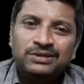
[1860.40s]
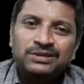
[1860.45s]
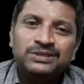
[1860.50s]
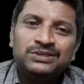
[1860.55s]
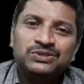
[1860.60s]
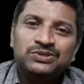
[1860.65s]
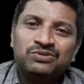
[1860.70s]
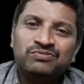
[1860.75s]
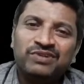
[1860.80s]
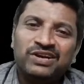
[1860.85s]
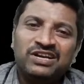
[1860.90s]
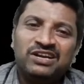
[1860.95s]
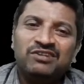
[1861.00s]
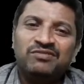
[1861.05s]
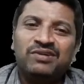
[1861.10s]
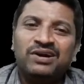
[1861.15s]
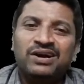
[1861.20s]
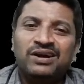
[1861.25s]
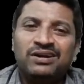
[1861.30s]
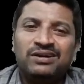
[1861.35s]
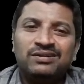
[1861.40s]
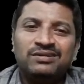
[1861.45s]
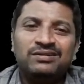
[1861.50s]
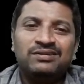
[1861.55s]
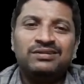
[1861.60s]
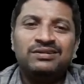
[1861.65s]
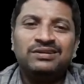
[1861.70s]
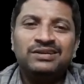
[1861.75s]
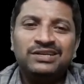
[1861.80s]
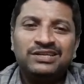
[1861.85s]
So whenever
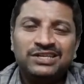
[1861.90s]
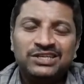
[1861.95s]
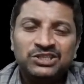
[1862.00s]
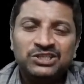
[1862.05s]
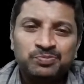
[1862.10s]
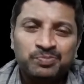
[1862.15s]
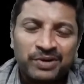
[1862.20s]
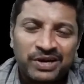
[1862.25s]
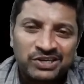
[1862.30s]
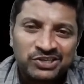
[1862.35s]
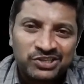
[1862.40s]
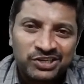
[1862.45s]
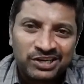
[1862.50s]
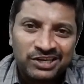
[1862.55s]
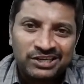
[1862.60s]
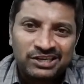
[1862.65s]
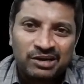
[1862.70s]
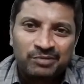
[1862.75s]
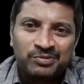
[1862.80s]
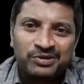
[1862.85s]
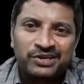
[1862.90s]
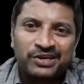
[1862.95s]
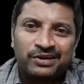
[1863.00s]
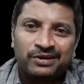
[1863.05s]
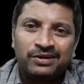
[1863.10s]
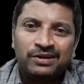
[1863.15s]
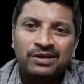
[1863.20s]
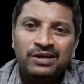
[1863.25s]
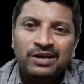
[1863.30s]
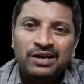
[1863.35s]
it is partially
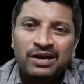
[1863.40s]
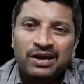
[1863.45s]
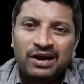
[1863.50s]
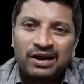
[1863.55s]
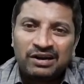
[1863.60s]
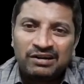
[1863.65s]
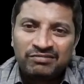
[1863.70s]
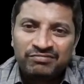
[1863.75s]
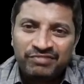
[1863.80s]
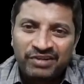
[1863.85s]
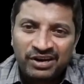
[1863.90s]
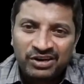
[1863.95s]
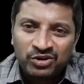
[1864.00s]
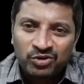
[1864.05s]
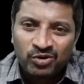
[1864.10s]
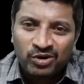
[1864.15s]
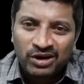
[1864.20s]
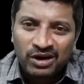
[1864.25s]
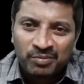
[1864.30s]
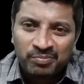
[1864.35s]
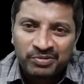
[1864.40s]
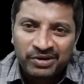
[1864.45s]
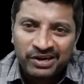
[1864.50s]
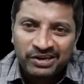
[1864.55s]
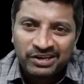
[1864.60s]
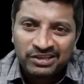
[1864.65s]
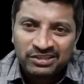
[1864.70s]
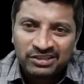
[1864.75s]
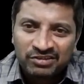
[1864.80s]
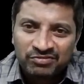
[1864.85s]
completed and when you are
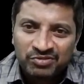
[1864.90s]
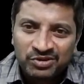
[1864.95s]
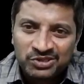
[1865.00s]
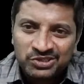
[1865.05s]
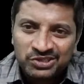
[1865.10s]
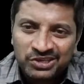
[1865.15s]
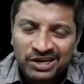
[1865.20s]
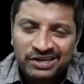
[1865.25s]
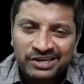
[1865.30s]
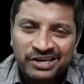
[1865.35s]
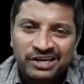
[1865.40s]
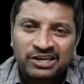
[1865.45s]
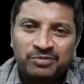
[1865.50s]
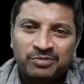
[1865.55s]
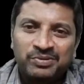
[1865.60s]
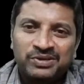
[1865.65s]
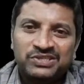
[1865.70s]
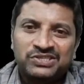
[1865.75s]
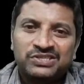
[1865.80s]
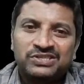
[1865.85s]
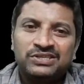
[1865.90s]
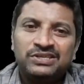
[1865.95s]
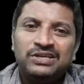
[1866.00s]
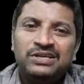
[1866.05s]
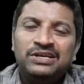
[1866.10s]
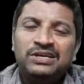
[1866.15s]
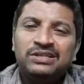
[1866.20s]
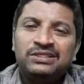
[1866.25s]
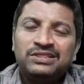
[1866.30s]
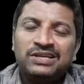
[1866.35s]
updating the original database,
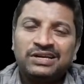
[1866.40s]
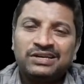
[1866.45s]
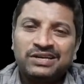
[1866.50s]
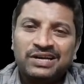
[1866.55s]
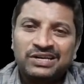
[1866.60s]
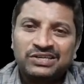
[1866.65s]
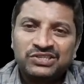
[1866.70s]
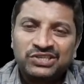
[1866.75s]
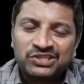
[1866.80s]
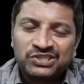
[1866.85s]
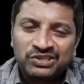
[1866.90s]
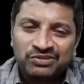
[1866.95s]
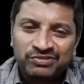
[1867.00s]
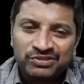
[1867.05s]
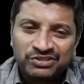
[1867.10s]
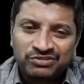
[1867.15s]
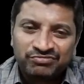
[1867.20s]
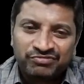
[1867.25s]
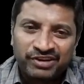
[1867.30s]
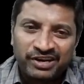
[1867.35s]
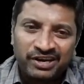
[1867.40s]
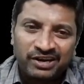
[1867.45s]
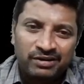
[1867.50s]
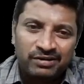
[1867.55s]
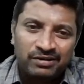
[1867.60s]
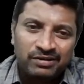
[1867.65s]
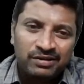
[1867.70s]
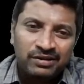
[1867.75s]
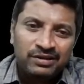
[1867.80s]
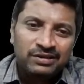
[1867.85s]
the transaction was
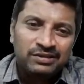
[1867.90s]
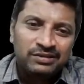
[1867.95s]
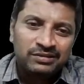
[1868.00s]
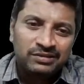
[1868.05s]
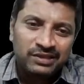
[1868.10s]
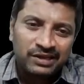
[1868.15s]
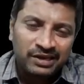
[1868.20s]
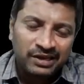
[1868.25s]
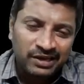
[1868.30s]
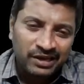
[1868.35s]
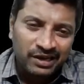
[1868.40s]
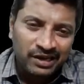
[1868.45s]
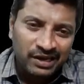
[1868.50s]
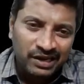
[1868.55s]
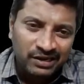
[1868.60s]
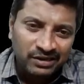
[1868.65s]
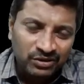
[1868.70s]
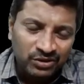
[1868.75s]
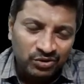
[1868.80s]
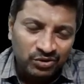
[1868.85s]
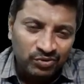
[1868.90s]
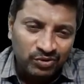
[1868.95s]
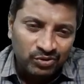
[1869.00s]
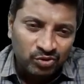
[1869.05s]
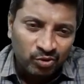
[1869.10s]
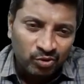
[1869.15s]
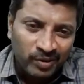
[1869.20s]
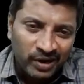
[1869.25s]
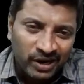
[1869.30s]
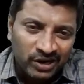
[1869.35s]
failed, then again you will
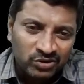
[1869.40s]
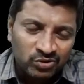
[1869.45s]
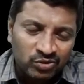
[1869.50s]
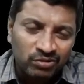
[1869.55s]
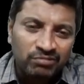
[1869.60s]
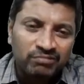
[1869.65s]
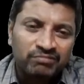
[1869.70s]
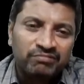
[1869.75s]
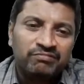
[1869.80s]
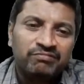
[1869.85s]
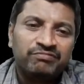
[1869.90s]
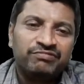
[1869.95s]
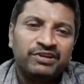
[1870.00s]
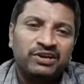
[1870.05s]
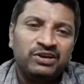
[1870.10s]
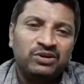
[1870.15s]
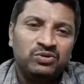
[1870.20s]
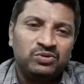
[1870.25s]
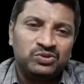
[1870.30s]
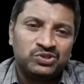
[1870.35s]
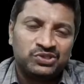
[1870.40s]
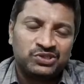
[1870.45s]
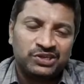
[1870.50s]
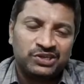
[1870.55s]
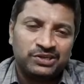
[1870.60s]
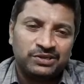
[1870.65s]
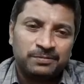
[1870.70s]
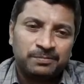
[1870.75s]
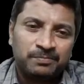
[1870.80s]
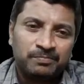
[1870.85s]
go back to failure state,